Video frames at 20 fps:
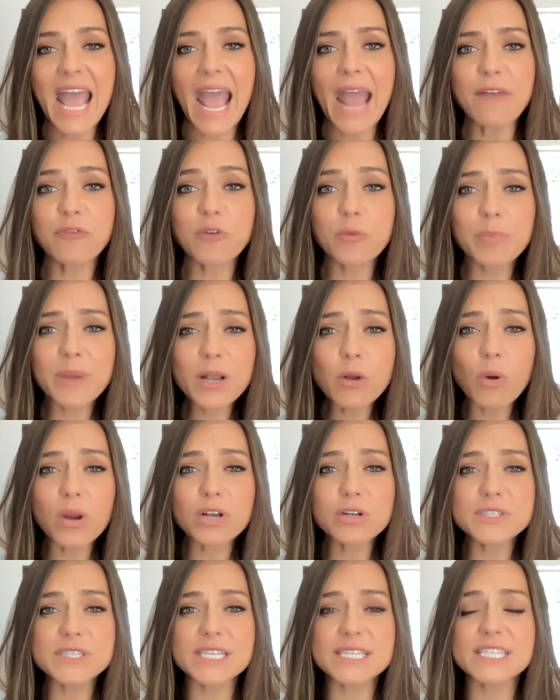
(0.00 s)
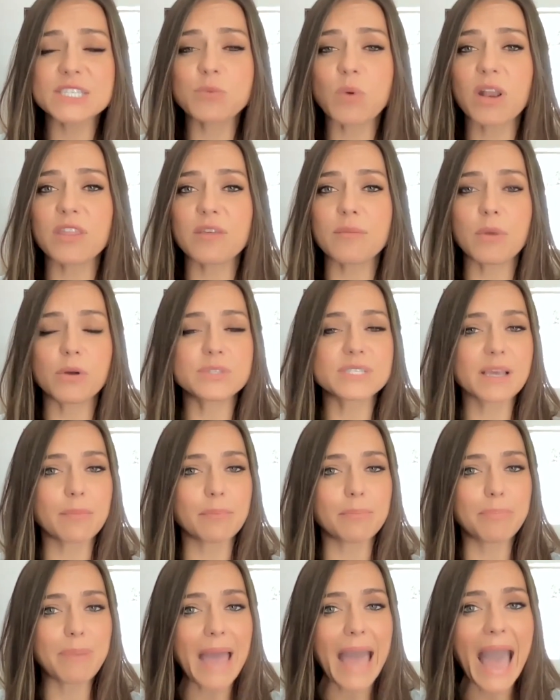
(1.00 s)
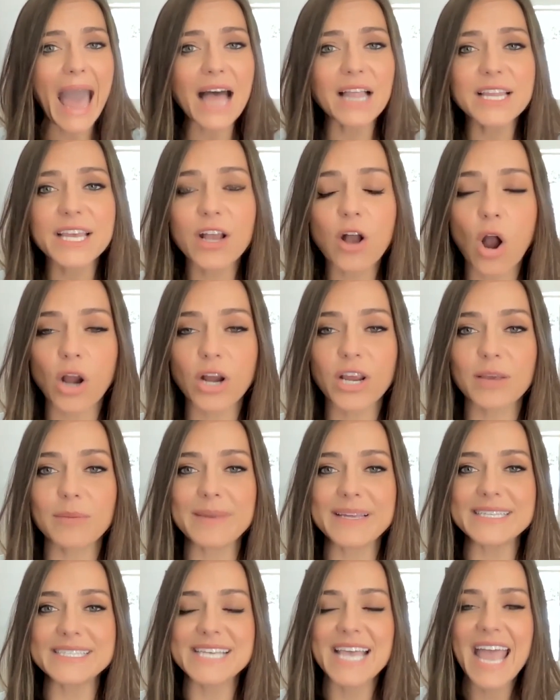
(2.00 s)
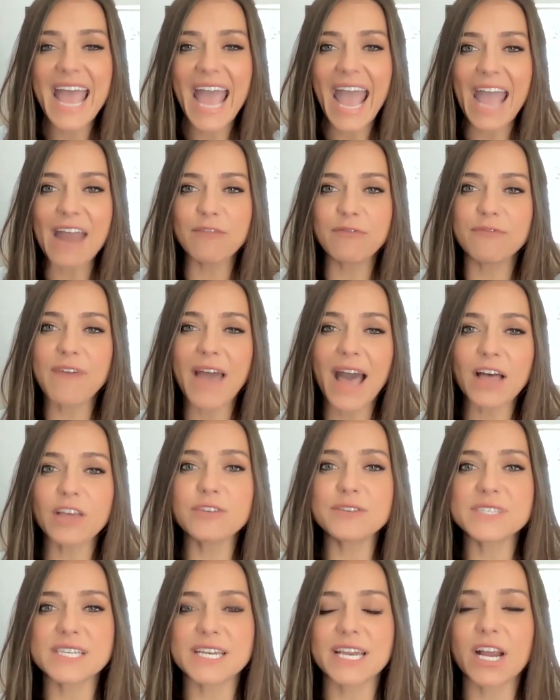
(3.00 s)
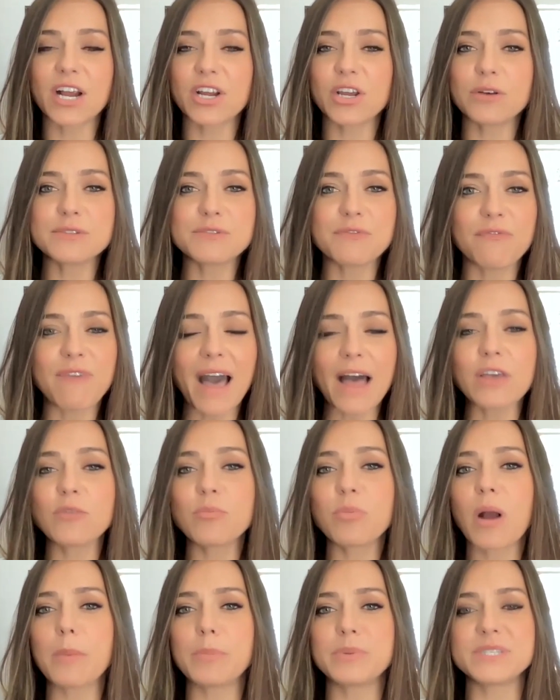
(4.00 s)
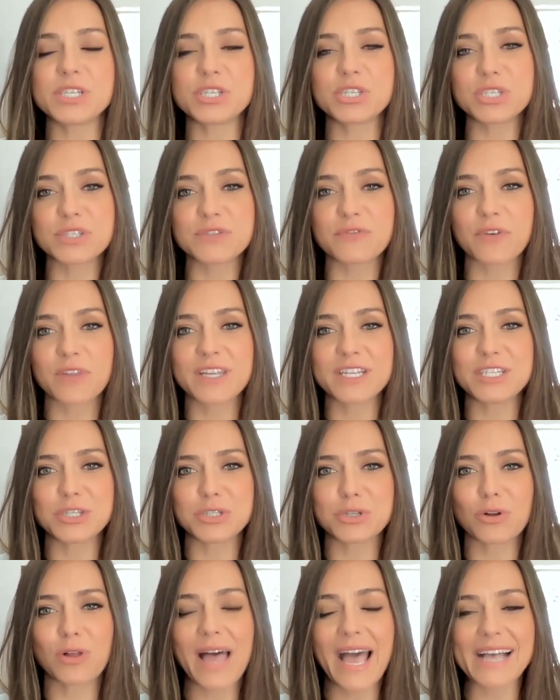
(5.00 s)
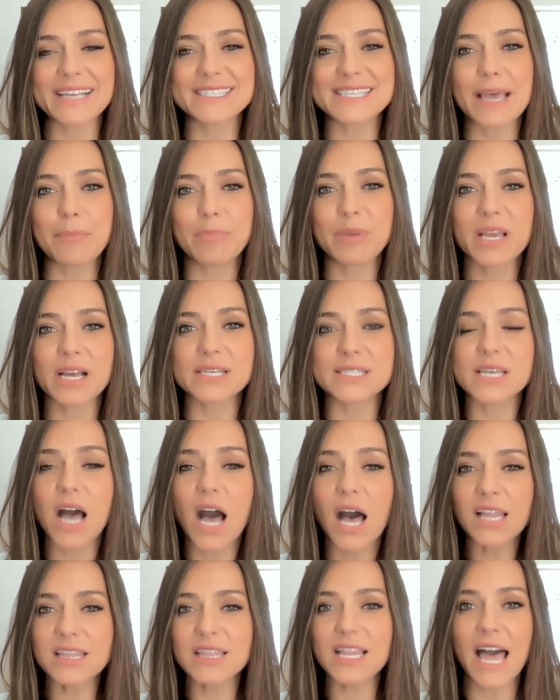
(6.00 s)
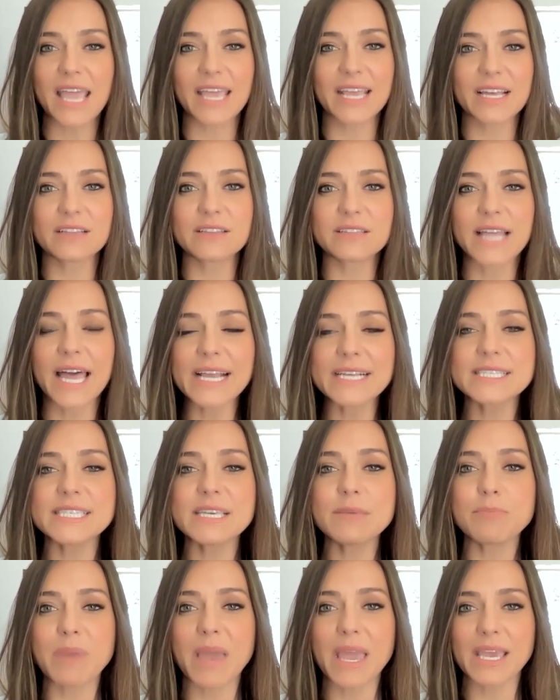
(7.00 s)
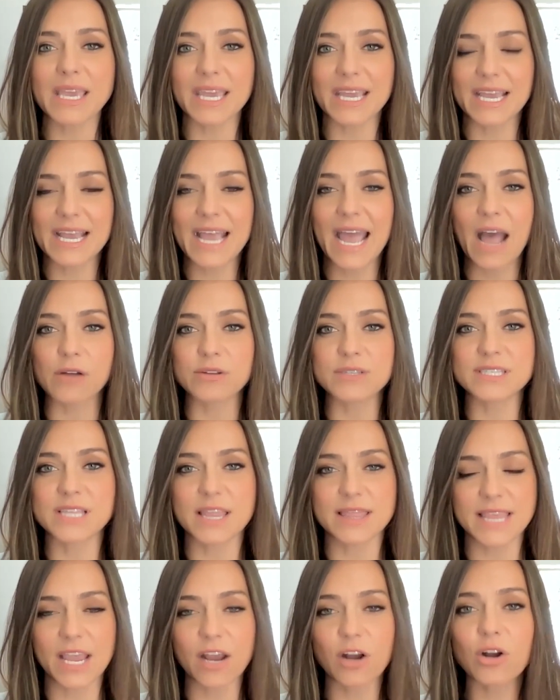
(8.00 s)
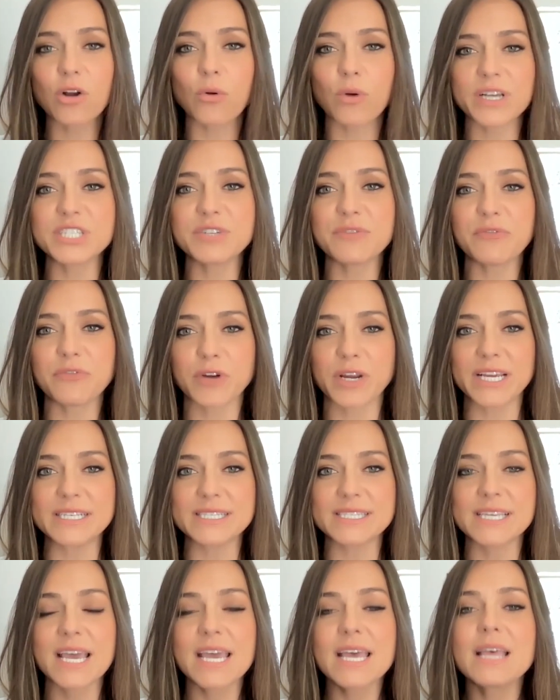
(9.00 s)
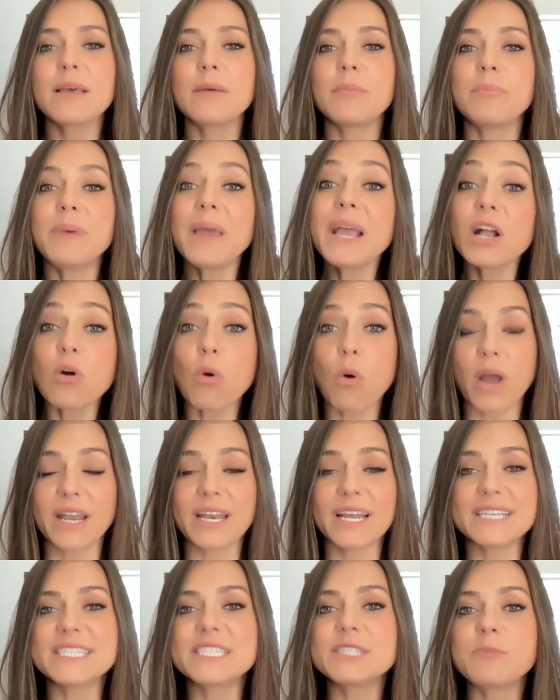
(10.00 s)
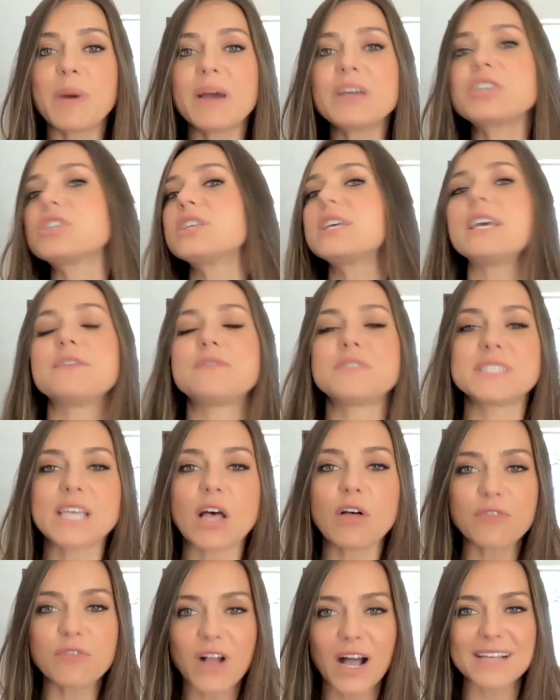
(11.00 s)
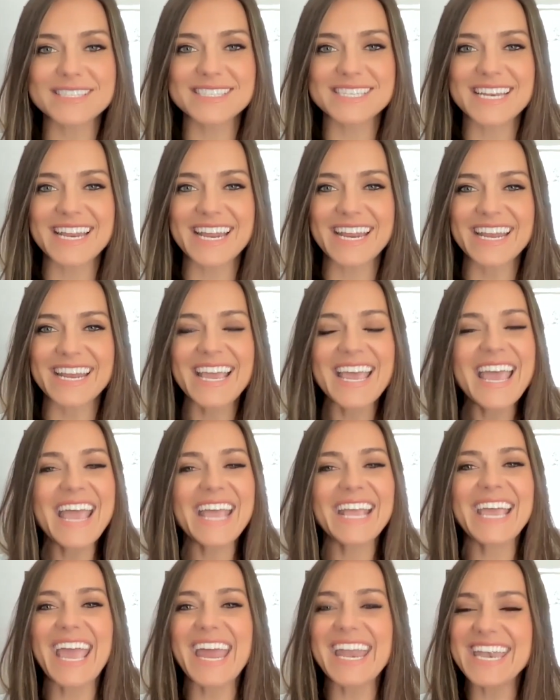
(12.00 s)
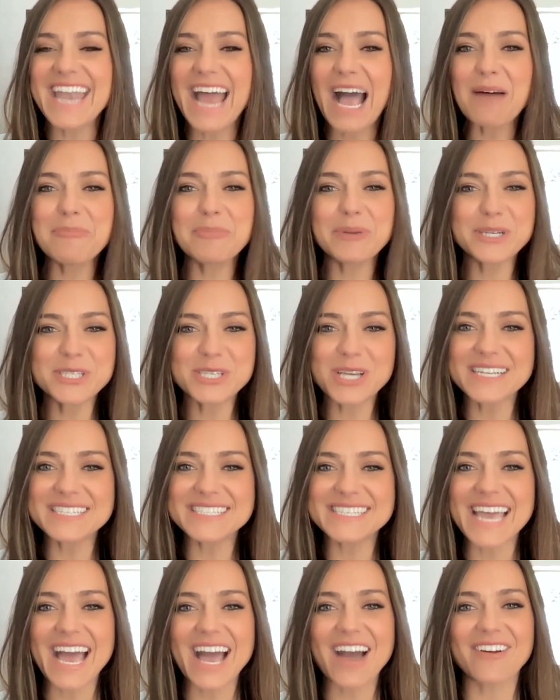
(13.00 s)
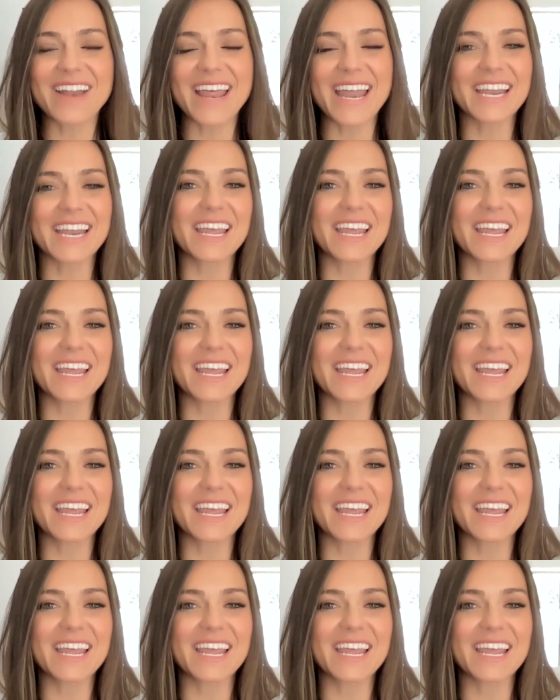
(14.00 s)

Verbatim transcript: And for Bitcoiners, this is one of the most compelling arguments and value scenarios, value propositions for the digital asset, because unlike legacy banking accounts that they are going to freeze, Bitcoin, especially if self custodied, cannot be shut down